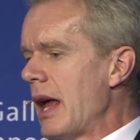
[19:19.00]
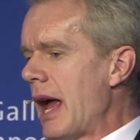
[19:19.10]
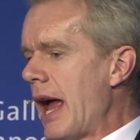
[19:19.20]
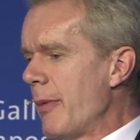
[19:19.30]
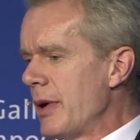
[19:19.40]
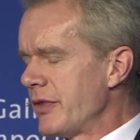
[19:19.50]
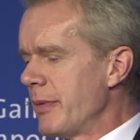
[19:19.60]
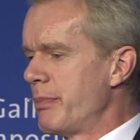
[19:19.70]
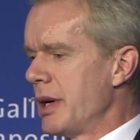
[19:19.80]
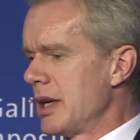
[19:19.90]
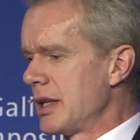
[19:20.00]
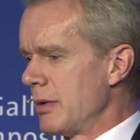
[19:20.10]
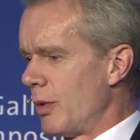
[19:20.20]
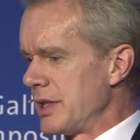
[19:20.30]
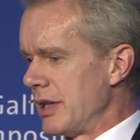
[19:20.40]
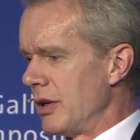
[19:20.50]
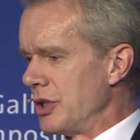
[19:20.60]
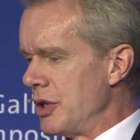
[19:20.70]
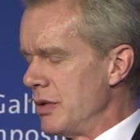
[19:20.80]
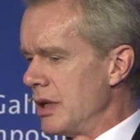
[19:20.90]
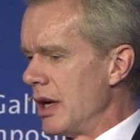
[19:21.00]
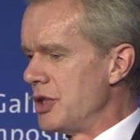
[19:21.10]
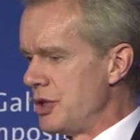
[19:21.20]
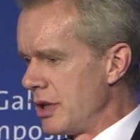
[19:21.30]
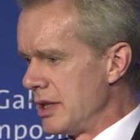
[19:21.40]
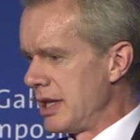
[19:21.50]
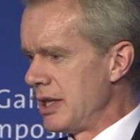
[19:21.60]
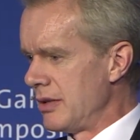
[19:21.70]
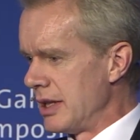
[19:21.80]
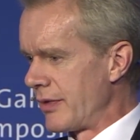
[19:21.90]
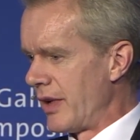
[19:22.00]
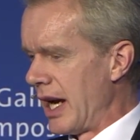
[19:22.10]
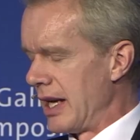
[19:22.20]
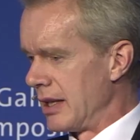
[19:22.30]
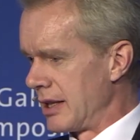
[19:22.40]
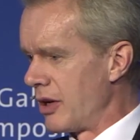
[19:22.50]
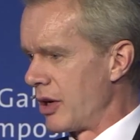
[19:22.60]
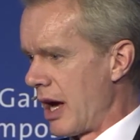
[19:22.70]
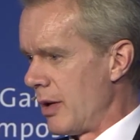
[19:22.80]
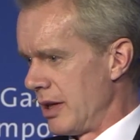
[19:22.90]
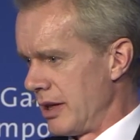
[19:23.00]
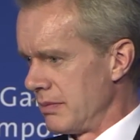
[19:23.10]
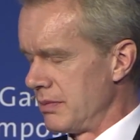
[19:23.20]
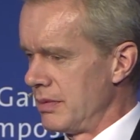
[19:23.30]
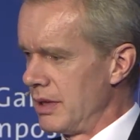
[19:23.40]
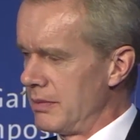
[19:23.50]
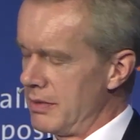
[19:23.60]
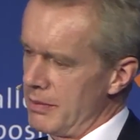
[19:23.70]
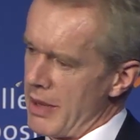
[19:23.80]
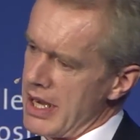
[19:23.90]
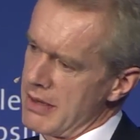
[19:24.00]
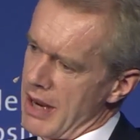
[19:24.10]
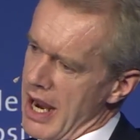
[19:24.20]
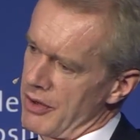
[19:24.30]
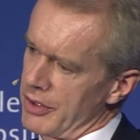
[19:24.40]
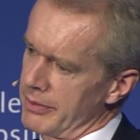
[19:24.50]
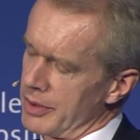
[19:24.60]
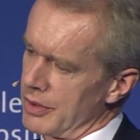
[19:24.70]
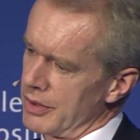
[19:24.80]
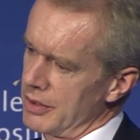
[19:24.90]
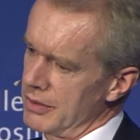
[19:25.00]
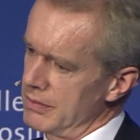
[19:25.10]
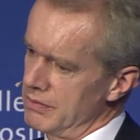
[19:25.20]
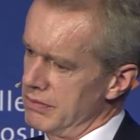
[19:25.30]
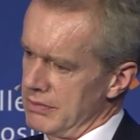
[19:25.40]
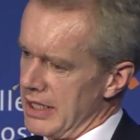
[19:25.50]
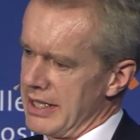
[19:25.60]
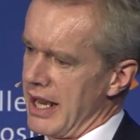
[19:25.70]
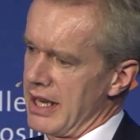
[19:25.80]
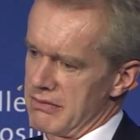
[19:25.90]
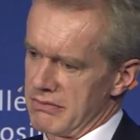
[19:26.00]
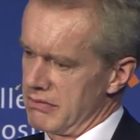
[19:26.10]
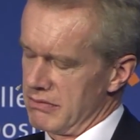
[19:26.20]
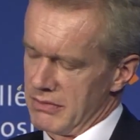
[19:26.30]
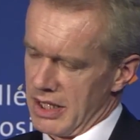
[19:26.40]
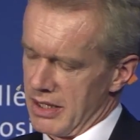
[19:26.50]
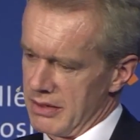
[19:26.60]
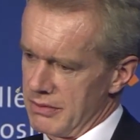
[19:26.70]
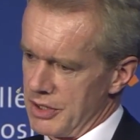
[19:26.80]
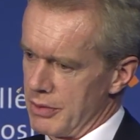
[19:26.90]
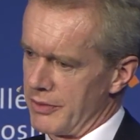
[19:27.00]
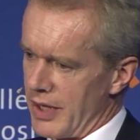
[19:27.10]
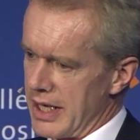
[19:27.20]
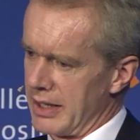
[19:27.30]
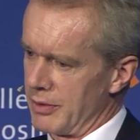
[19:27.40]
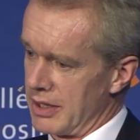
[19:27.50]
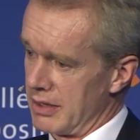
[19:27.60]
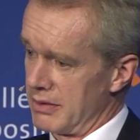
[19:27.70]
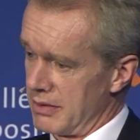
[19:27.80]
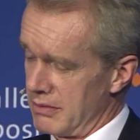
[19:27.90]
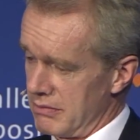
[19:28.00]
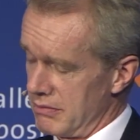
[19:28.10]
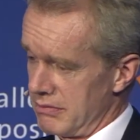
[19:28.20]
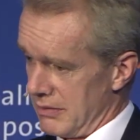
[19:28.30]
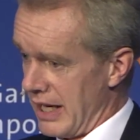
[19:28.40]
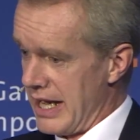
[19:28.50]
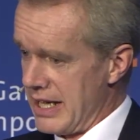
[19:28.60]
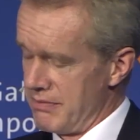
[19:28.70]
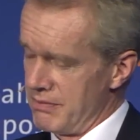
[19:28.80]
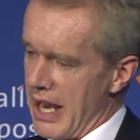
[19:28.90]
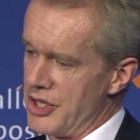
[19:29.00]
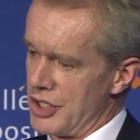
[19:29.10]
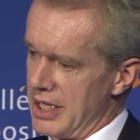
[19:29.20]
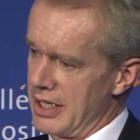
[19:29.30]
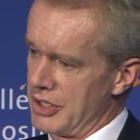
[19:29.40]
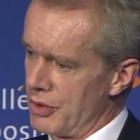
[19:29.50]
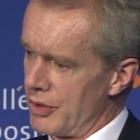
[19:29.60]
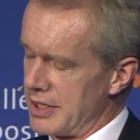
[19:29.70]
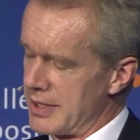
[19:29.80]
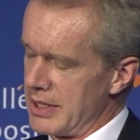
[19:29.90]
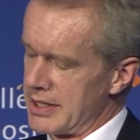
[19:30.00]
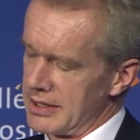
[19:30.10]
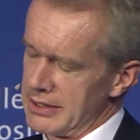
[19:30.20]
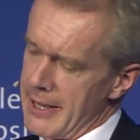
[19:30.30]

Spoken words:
how much of a burden was it on you that as you continued this fight, and Kikukawa, the main man on the board who, in the end, you know, you were fighting with and he engineered your dismissal.